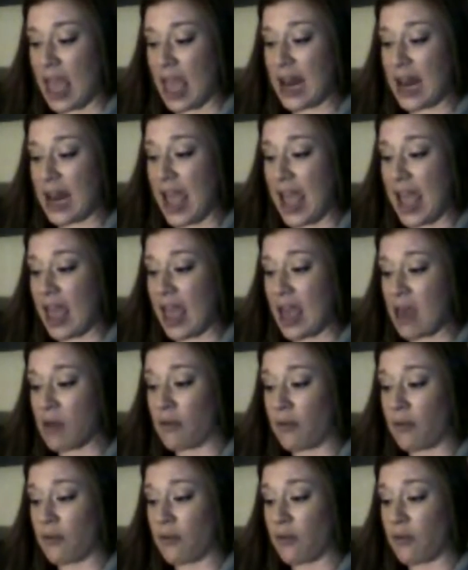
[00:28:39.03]
I
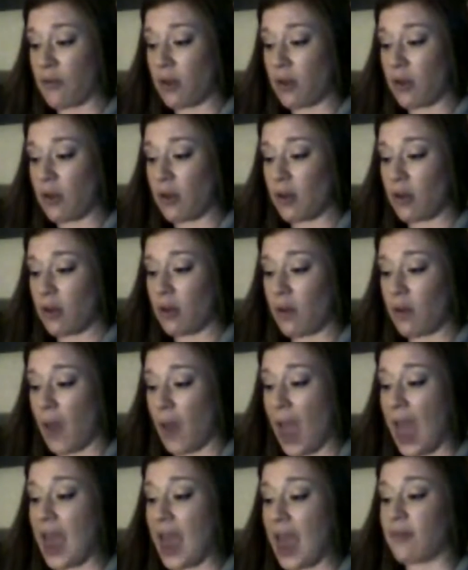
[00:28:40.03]
have
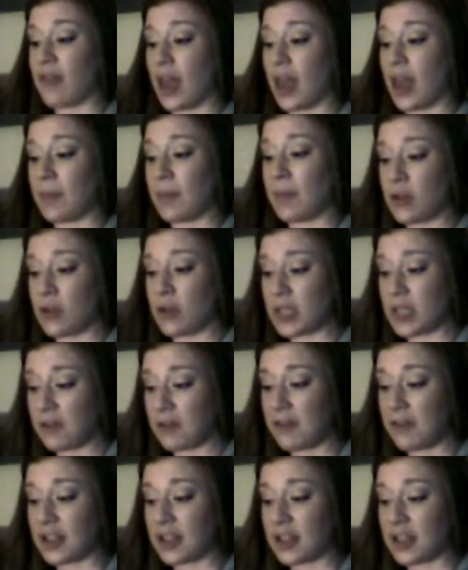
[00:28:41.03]
that music
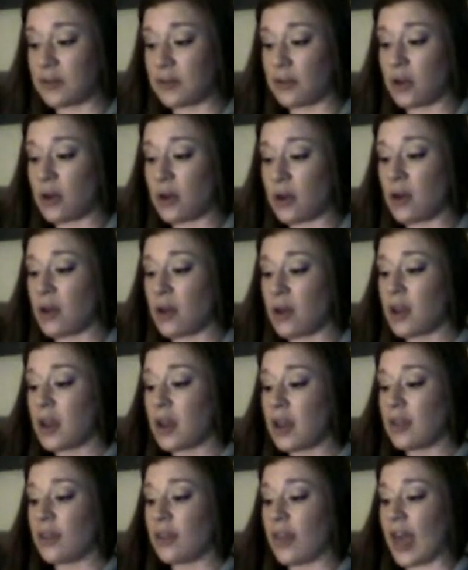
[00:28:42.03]
festival
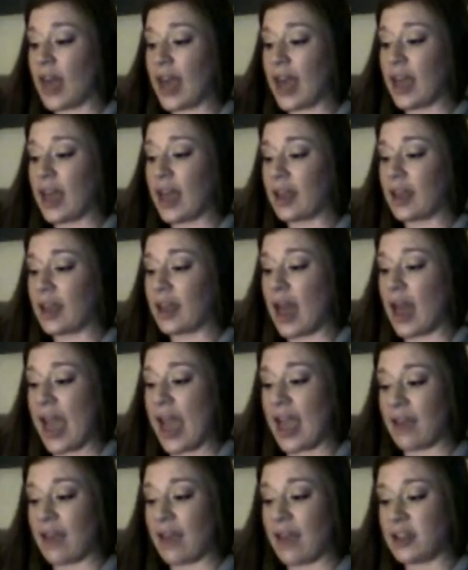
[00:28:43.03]
that I have
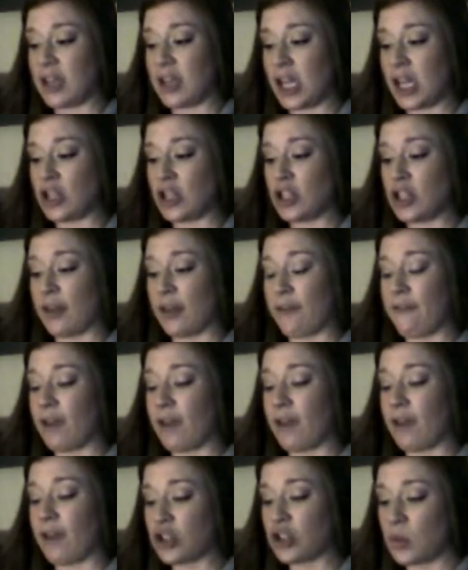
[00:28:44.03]
to teach the
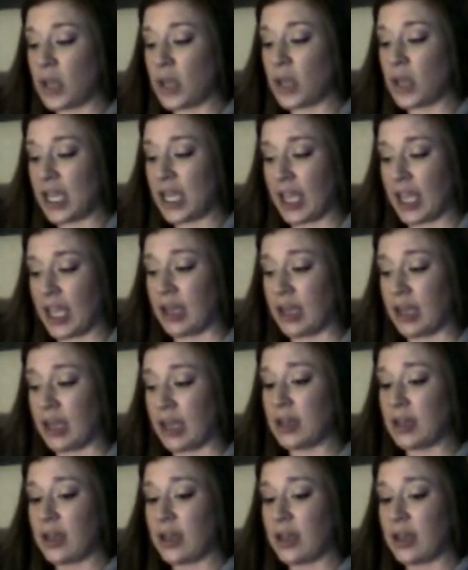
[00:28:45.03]
first weekend
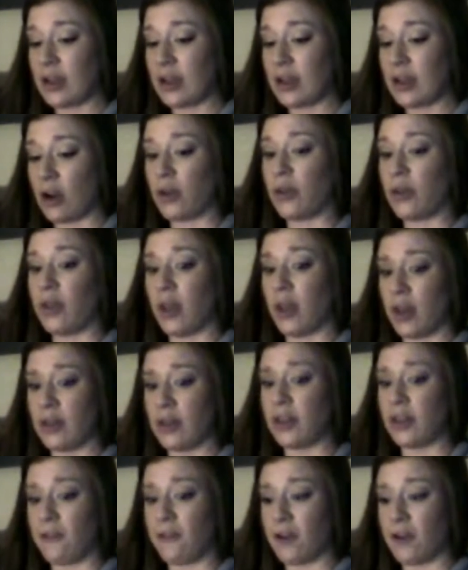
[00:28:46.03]
or
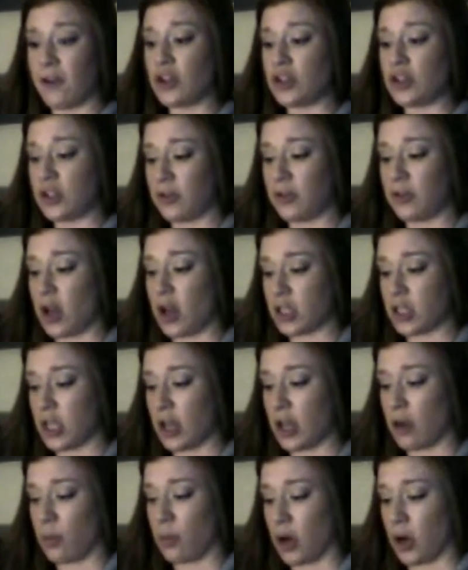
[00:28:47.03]
the 1st of
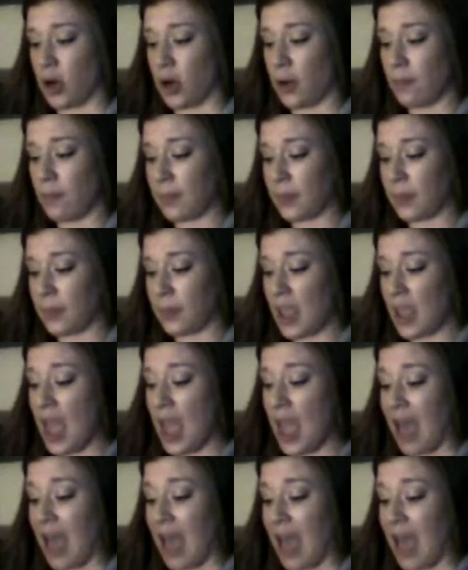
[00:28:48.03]
October. I
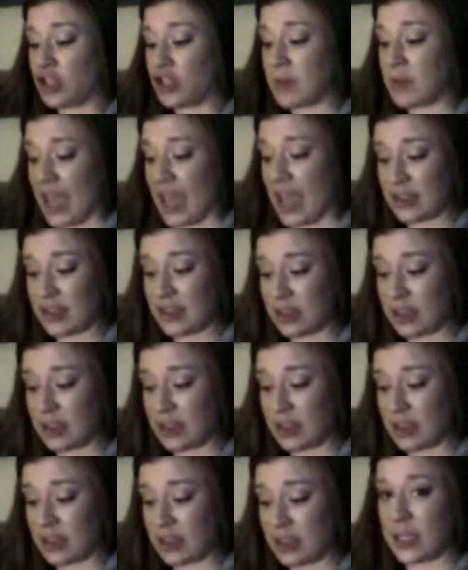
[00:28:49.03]
have a gymnastics
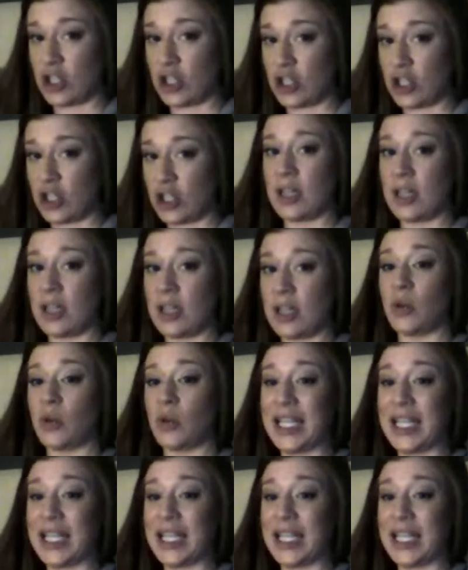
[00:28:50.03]
competition the
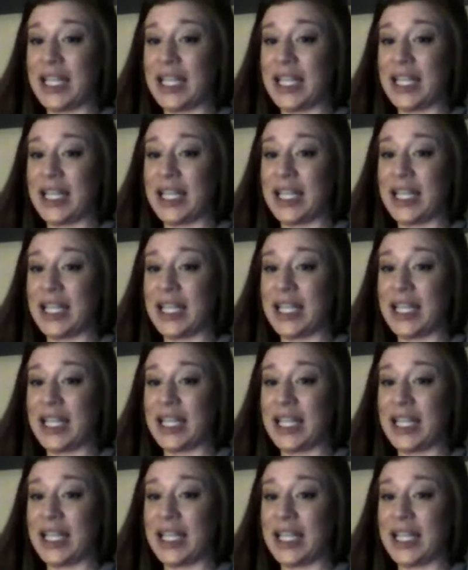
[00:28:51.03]
22nd of
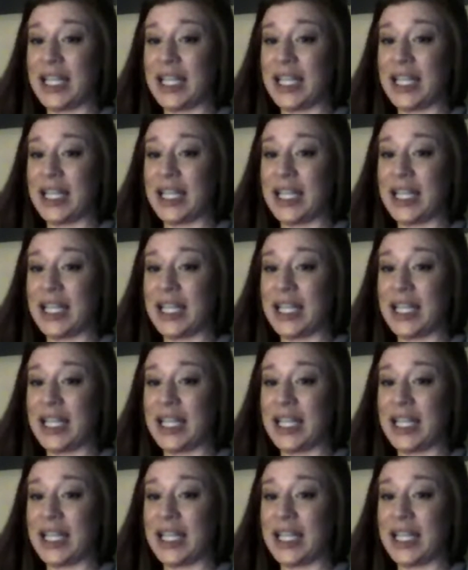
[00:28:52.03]
October.